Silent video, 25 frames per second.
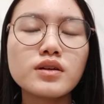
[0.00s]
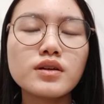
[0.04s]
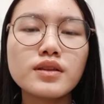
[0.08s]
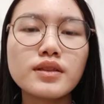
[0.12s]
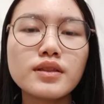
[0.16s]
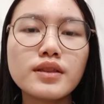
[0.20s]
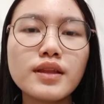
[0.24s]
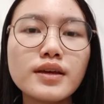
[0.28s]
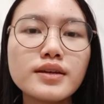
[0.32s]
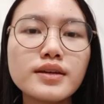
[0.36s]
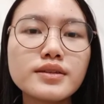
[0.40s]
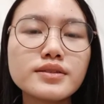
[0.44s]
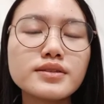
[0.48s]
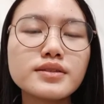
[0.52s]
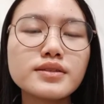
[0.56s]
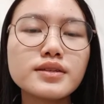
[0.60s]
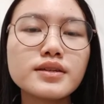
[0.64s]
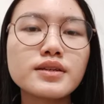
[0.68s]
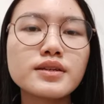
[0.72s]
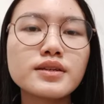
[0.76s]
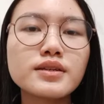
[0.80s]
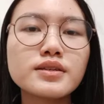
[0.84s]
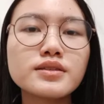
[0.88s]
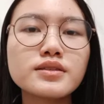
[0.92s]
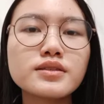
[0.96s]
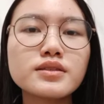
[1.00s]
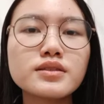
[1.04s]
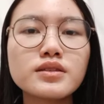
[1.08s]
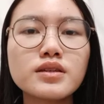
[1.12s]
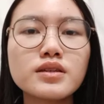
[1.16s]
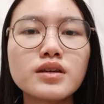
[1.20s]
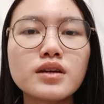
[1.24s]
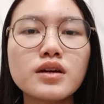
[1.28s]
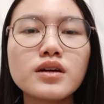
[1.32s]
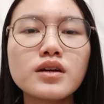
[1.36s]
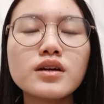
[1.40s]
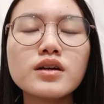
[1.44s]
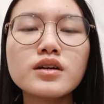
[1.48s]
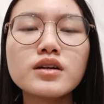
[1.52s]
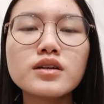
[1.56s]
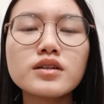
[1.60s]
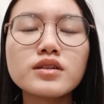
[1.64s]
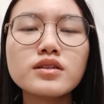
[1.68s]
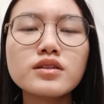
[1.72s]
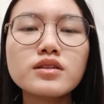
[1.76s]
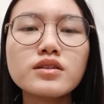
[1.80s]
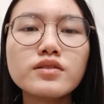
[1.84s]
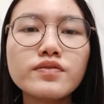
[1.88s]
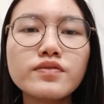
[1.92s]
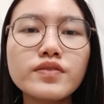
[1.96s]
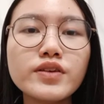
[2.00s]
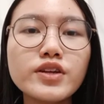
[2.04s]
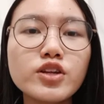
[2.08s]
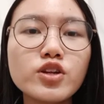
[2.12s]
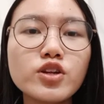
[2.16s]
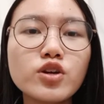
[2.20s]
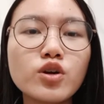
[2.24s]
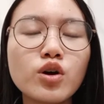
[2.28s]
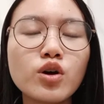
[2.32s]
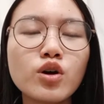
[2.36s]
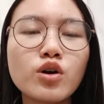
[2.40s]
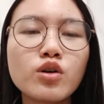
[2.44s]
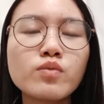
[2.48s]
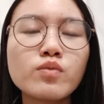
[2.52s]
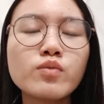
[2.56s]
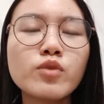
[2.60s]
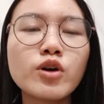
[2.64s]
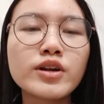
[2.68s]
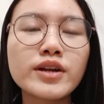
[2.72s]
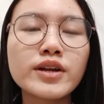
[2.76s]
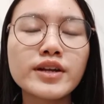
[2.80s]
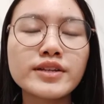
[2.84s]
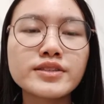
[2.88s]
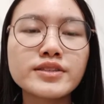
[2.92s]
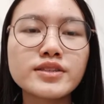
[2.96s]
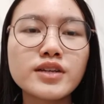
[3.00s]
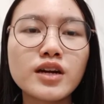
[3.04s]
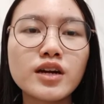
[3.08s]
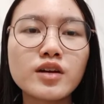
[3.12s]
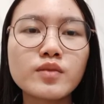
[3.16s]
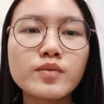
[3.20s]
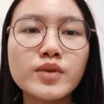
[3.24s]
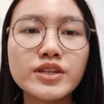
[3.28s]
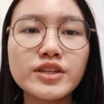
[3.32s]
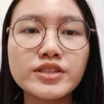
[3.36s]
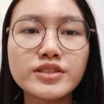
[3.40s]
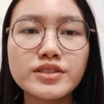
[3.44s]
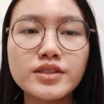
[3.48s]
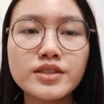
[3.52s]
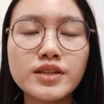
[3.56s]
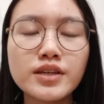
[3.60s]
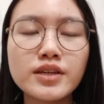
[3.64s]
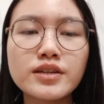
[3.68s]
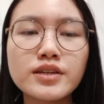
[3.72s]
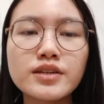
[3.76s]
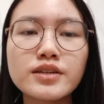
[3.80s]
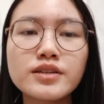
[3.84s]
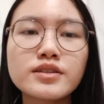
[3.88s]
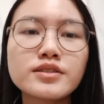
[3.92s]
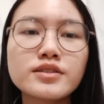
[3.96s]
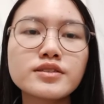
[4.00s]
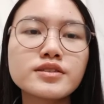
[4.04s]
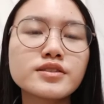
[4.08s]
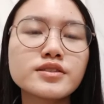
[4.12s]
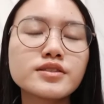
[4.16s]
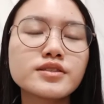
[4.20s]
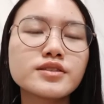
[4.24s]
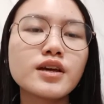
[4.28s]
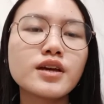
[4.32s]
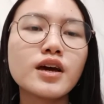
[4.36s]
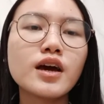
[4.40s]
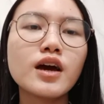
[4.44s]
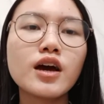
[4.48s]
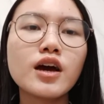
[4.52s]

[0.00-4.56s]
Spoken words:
Next is the video about HR Basics,